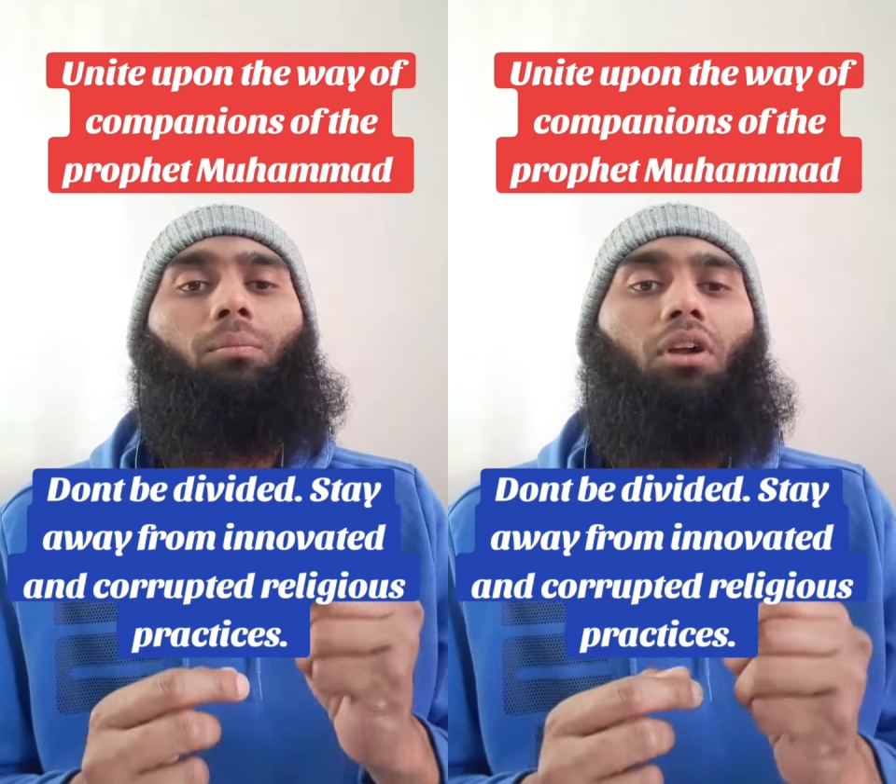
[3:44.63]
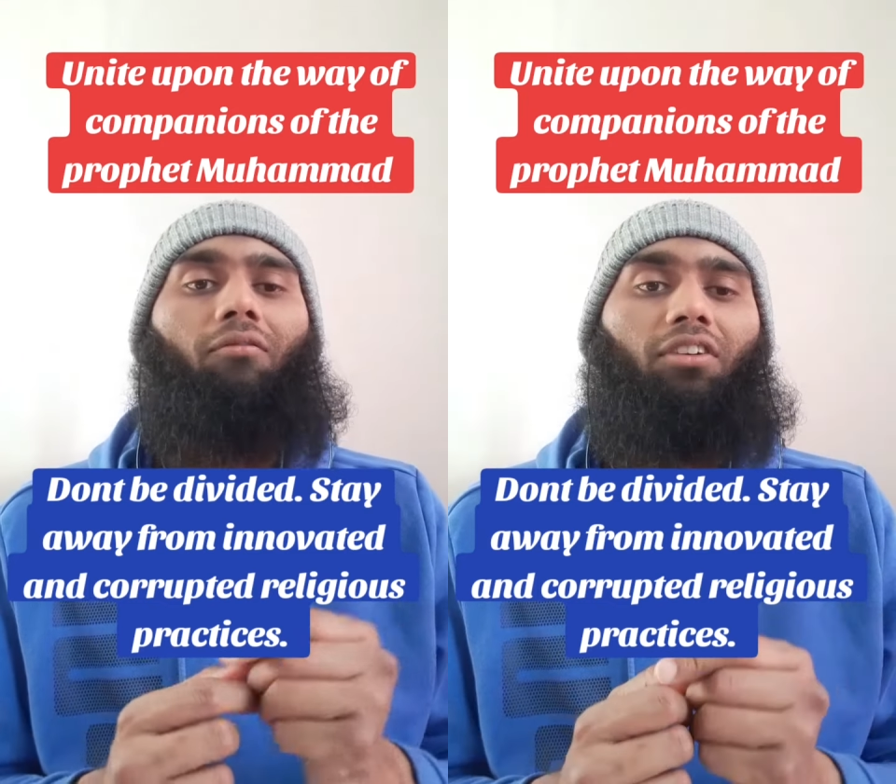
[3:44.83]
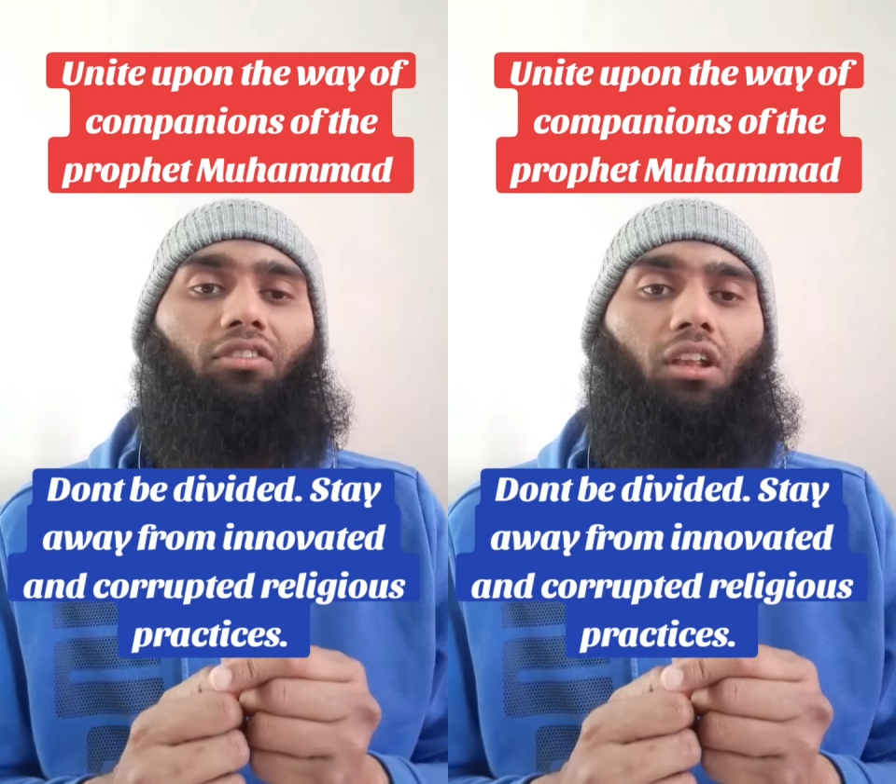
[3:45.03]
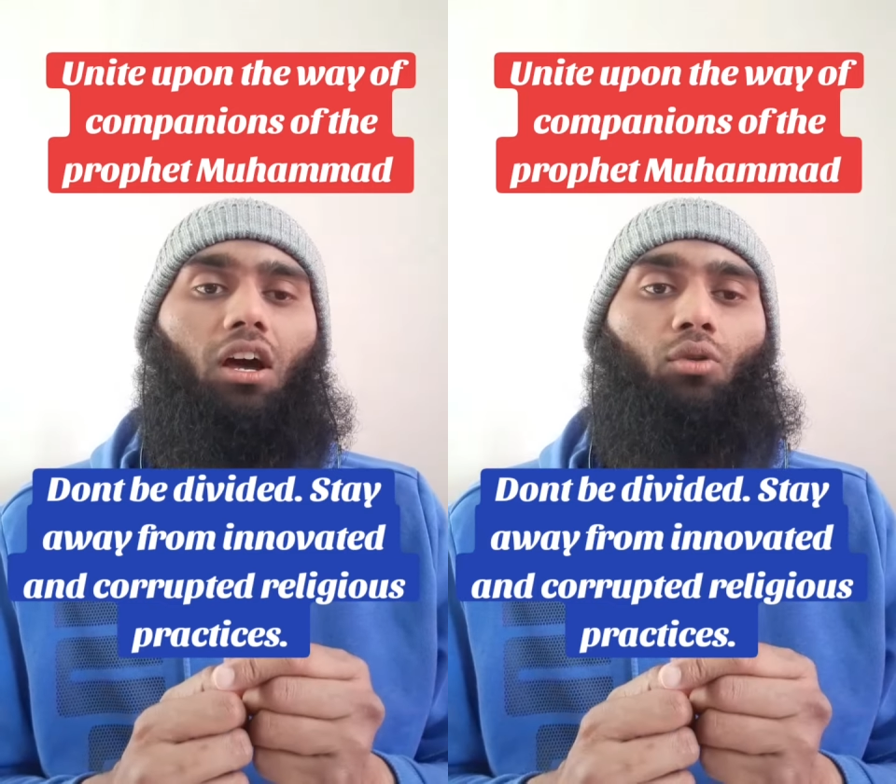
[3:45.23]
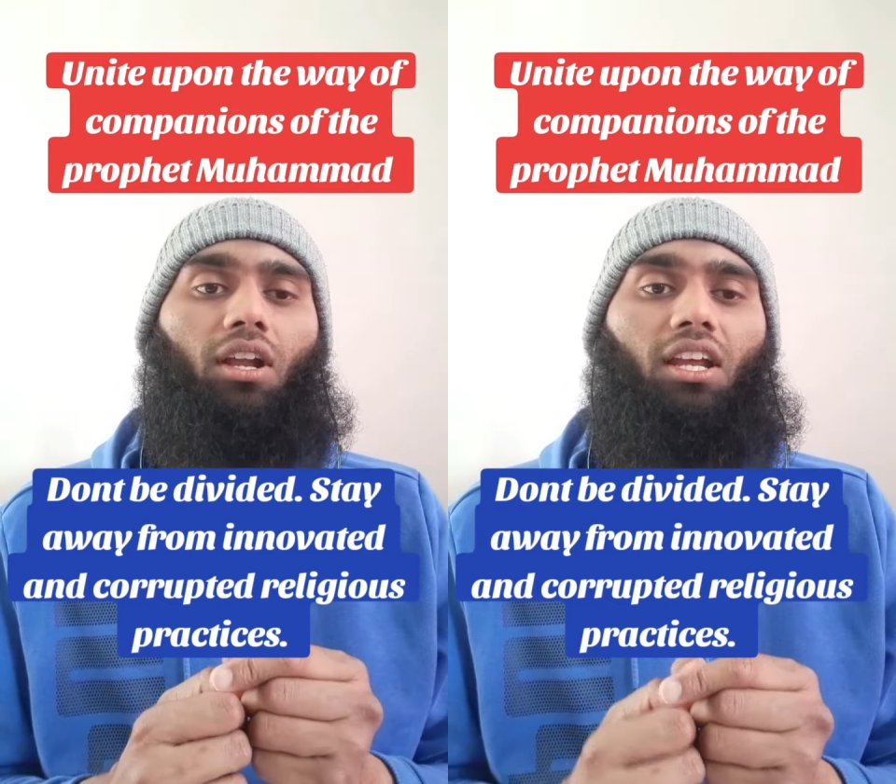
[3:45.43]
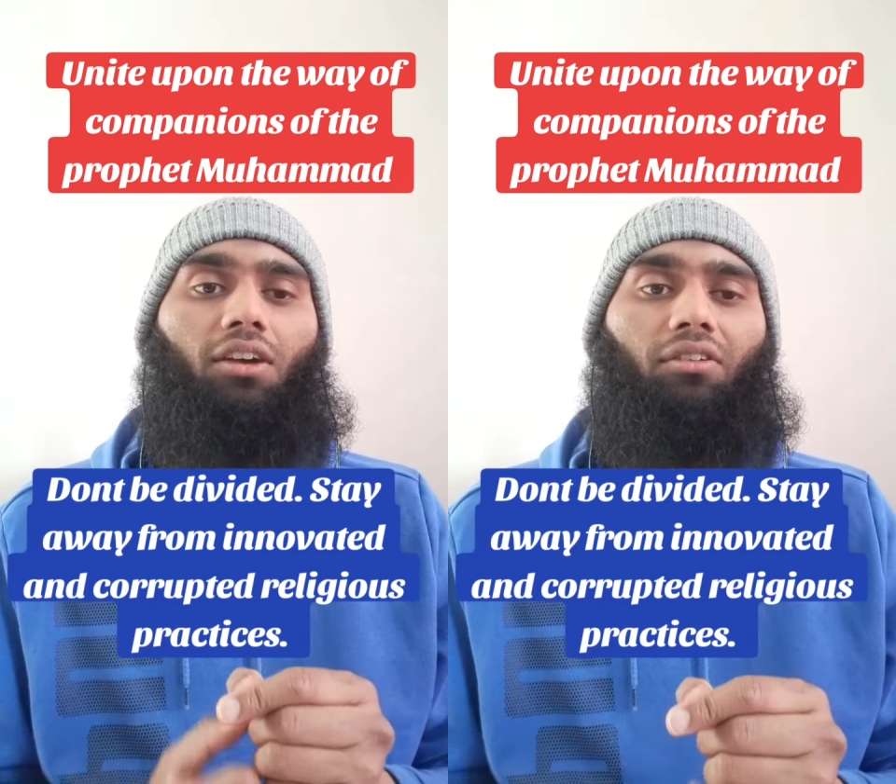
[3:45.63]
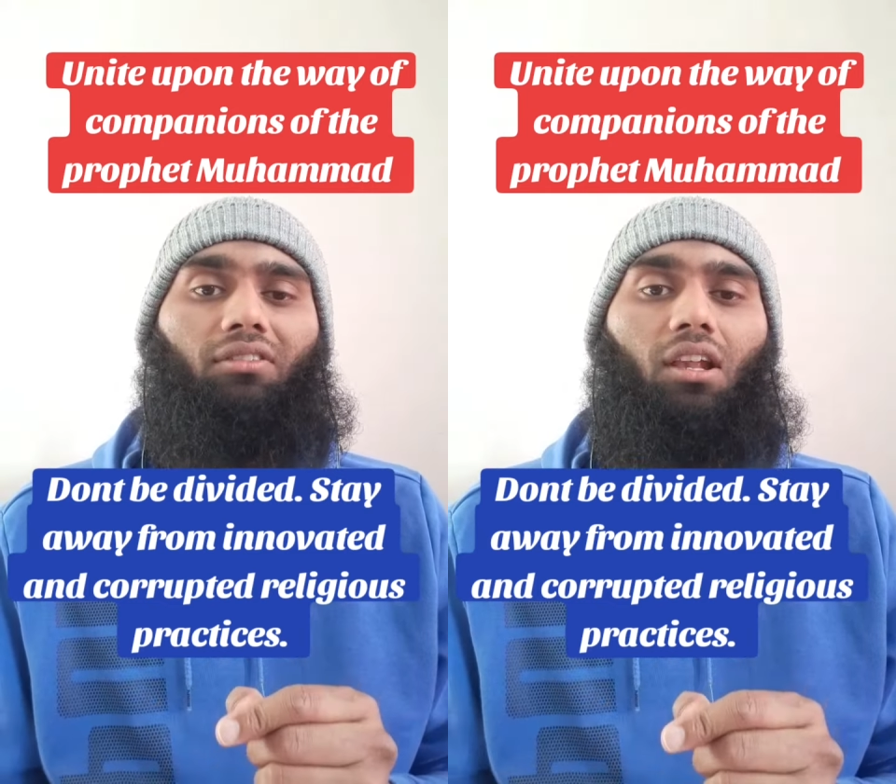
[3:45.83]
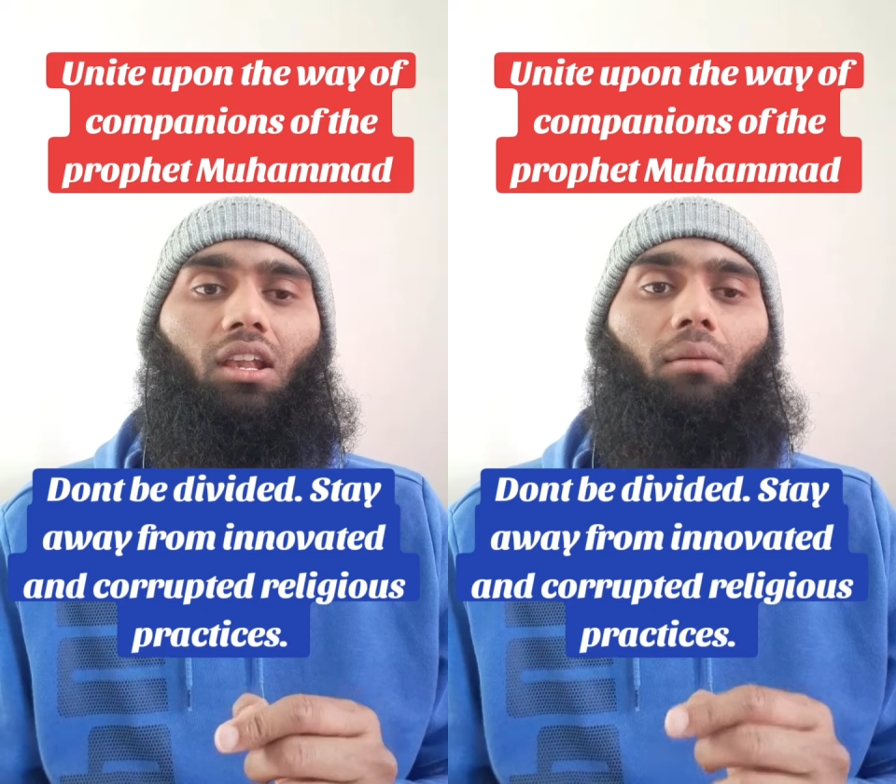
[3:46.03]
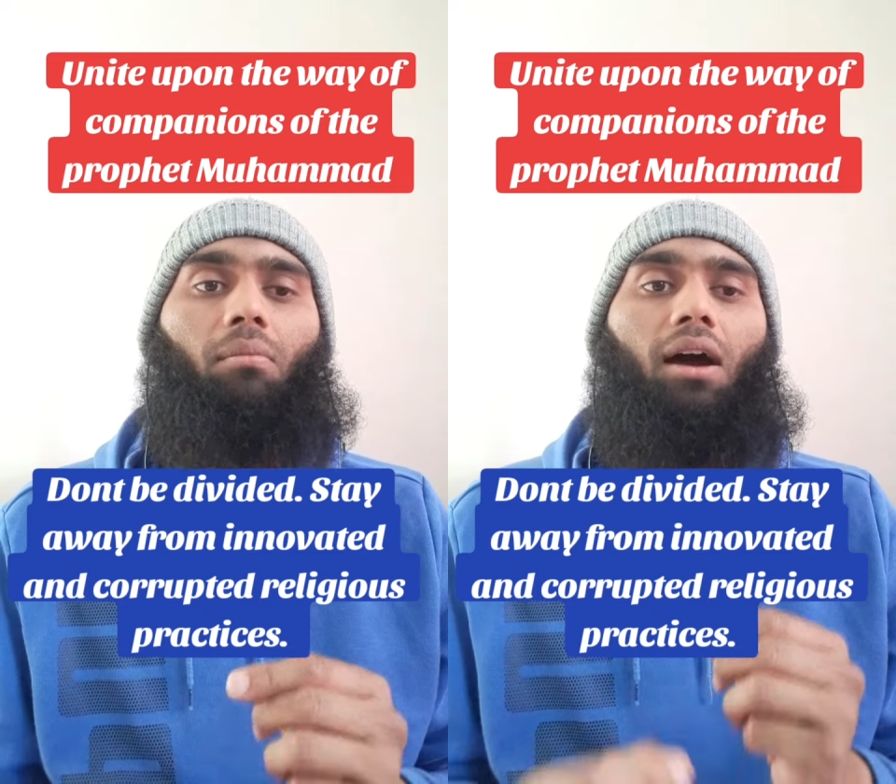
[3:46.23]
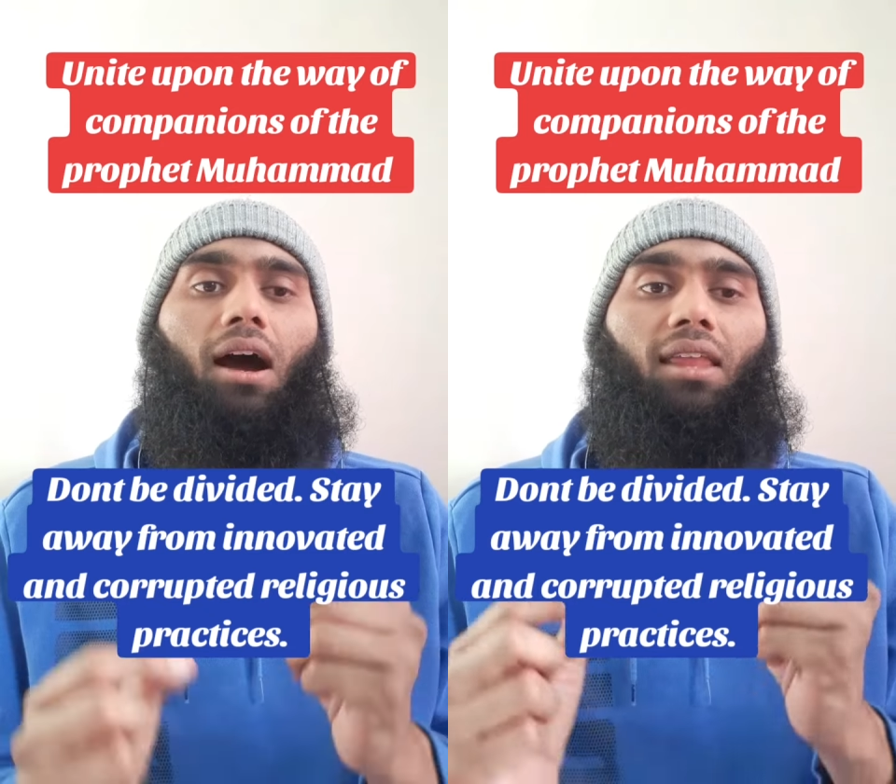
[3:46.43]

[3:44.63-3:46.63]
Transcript: Prophet sallallahu alaihi wasallam